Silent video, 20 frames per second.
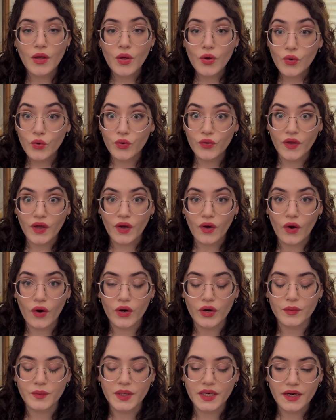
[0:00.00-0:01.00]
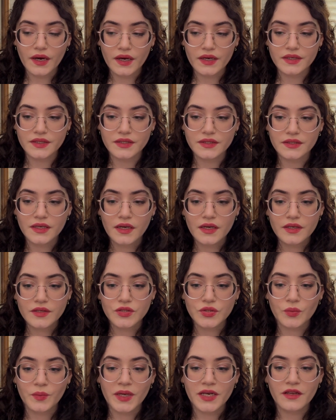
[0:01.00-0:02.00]
who they are, because
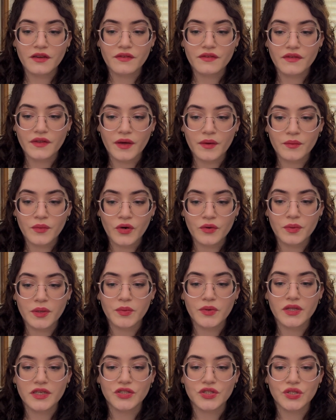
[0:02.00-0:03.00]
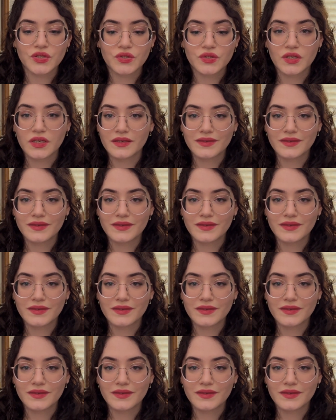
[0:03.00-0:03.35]
so many of them are people that just